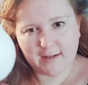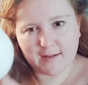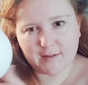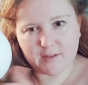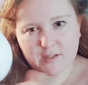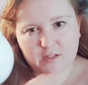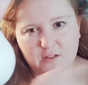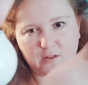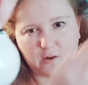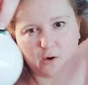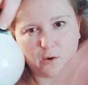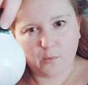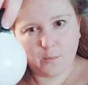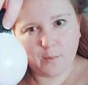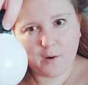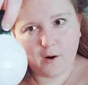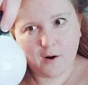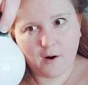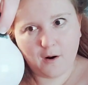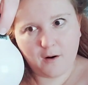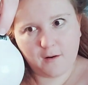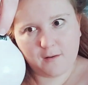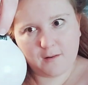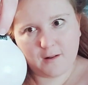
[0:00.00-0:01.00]
a
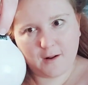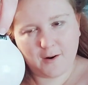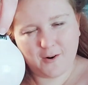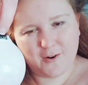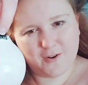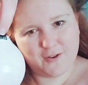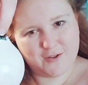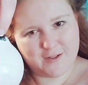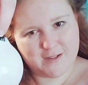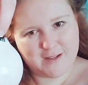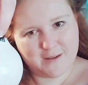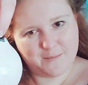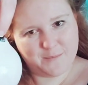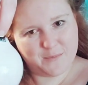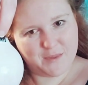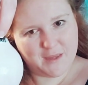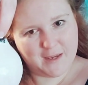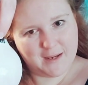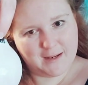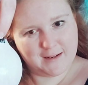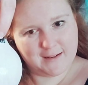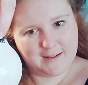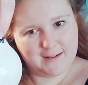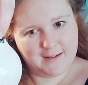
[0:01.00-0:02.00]
snowball or
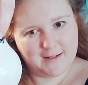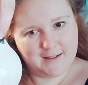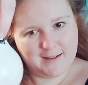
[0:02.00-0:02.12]
something,